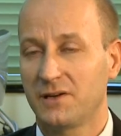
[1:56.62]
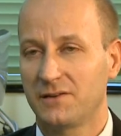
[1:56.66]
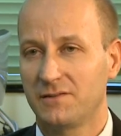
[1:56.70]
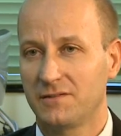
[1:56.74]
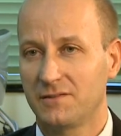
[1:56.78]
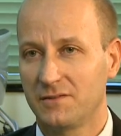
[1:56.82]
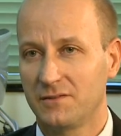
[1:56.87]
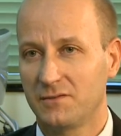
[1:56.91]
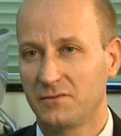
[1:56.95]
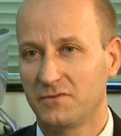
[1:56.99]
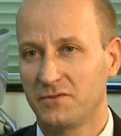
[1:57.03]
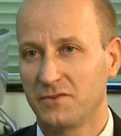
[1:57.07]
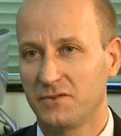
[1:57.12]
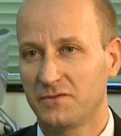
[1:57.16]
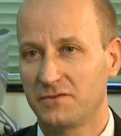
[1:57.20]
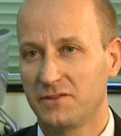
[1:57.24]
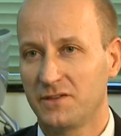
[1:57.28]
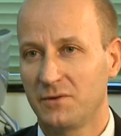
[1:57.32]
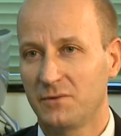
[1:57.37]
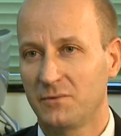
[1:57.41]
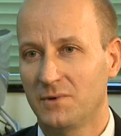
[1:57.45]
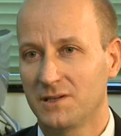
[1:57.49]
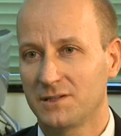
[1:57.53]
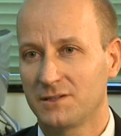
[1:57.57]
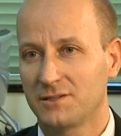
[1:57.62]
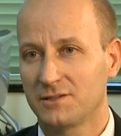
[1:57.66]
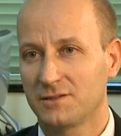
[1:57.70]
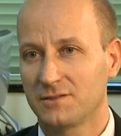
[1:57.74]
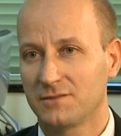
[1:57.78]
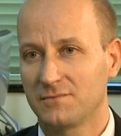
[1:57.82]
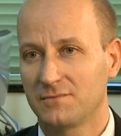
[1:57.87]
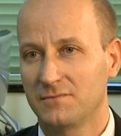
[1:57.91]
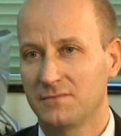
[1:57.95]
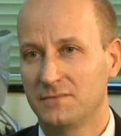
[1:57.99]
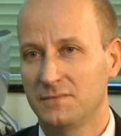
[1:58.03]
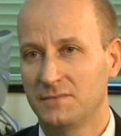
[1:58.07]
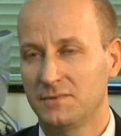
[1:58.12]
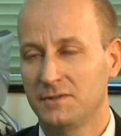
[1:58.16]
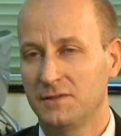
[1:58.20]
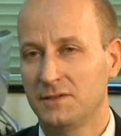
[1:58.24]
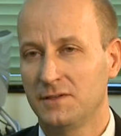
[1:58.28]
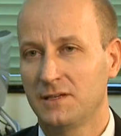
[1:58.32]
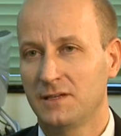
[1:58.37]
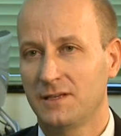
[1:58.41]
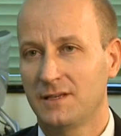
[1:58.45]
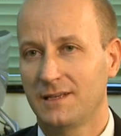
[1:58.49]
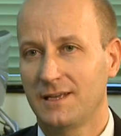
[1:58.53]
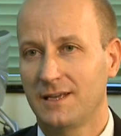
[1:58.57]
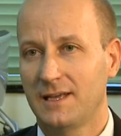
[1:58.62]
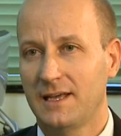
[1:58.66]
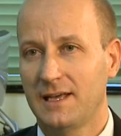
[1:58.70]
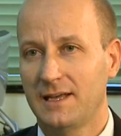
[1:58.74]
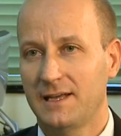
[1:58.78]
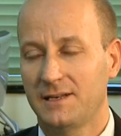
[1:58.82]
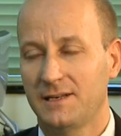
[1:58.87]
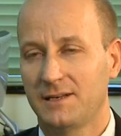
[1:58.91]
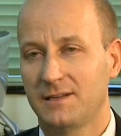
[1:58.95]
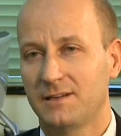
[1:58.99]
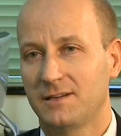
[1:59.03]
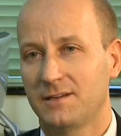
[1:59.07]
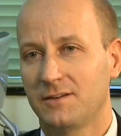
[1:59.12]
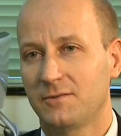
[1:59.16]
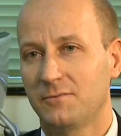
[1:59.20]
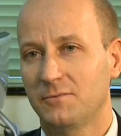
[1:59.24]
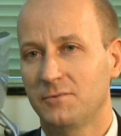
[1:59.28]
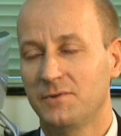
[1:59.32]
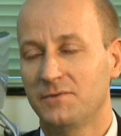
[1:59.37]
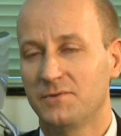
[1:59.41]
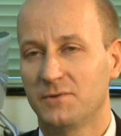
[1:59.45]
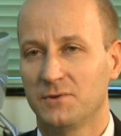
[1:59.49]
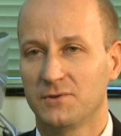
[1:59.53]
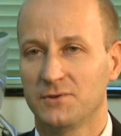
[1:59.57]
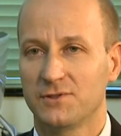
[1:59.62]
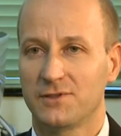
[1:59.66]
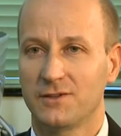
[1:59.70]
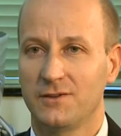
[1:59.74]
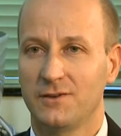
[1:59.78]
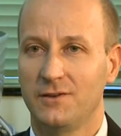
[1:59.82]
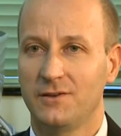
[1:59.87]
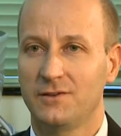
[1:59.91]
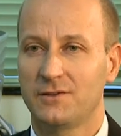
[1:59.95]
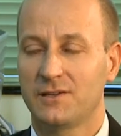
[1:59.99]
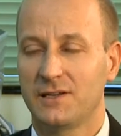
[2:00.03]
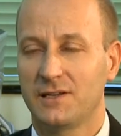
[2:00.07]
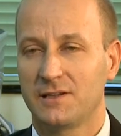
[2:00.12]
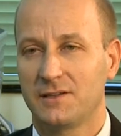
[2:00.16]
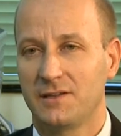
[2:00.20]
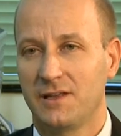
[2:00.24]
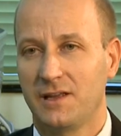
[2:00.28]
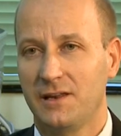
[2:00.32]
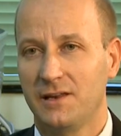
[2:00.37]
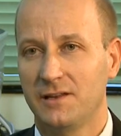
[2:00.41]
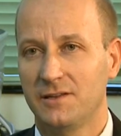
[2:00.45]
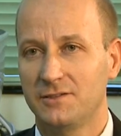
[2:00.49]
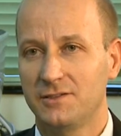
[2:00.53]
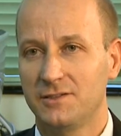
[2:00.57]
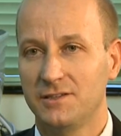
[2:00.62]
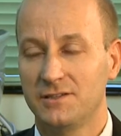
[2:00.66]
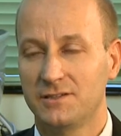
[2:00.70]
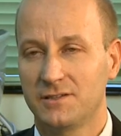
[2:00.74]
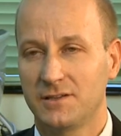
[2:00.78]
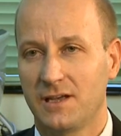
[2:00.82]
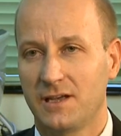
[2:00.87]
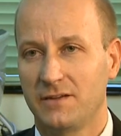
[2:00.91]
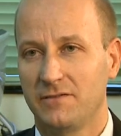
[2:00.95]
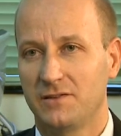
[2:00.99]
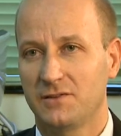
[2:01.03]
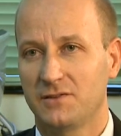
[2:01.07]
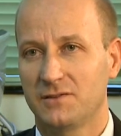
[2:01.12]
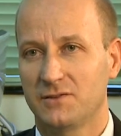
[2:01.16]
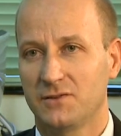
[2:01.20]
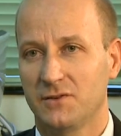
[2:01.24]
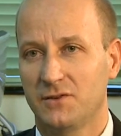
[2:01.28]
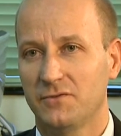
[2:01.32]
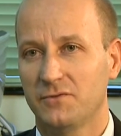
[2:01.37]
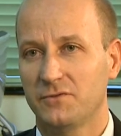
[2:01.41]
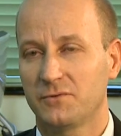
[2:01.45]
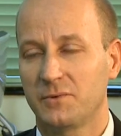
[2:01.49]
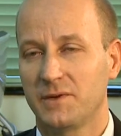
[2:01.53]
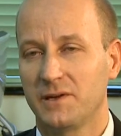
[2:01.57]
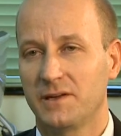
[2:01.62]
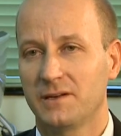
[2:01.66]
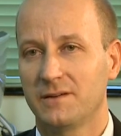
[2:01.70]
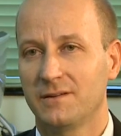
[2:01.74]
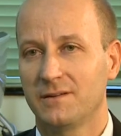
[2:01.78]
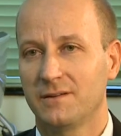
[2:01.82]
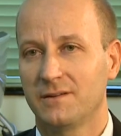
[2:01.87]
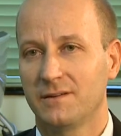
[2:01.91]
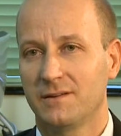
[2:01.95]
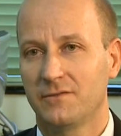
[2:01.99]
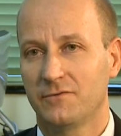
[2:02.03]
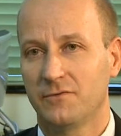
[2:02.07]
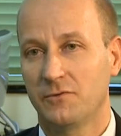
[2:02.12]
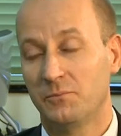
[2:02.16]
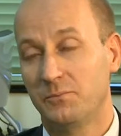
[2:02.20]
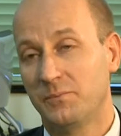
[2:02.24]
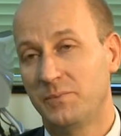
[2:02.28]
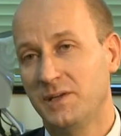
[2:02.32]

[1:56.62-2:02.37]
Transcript: 150 watts. And we've also looked at energy saving software for